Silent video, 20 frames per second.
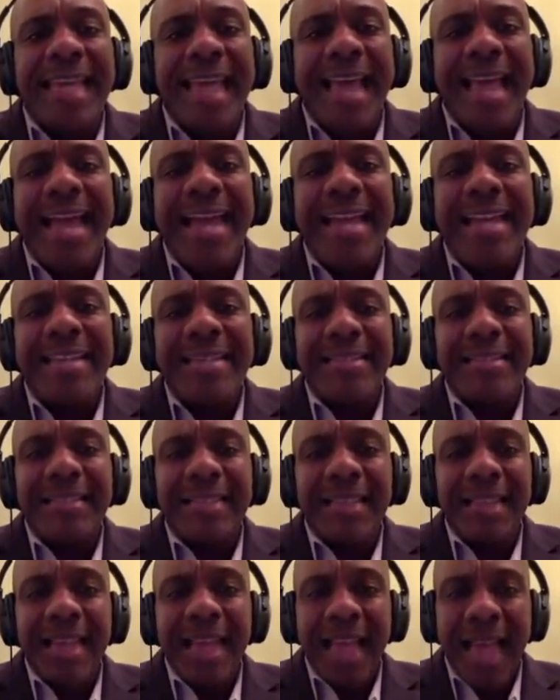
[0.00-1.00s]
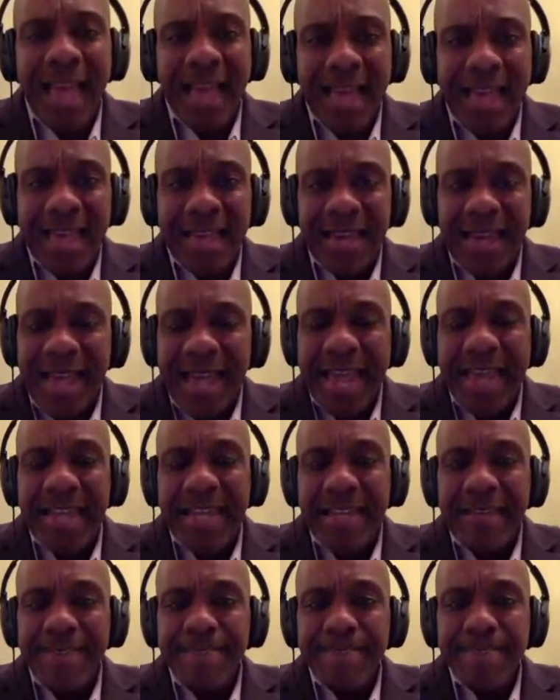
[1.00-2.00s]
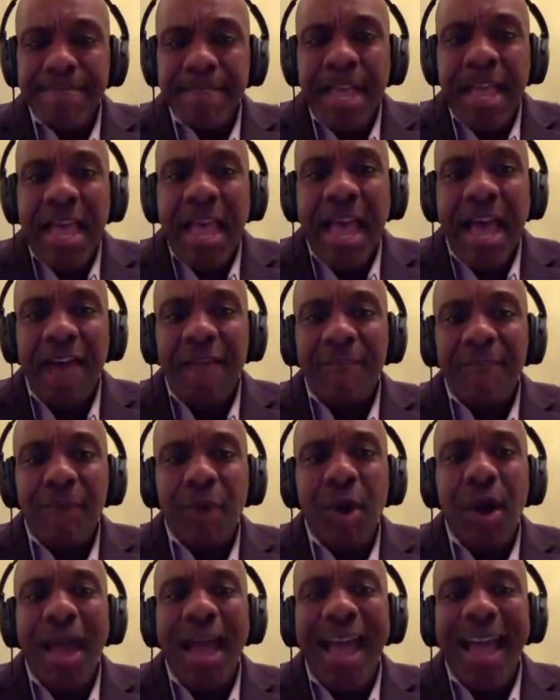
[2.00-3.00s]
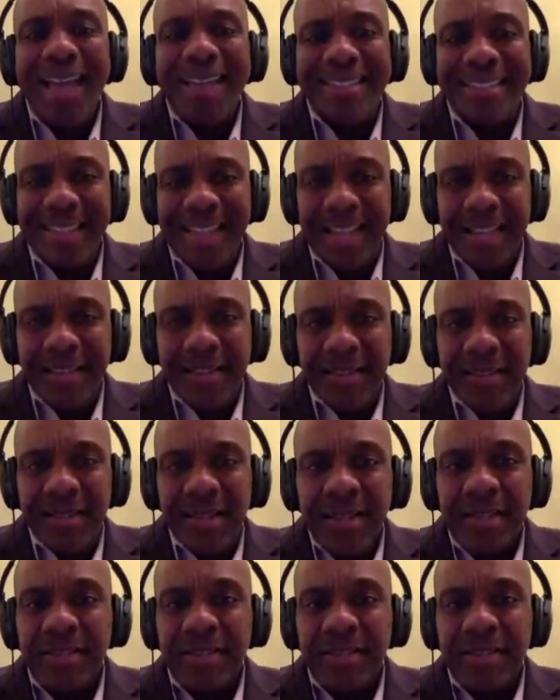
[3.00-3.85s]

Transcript: The gangs in Haiti have more access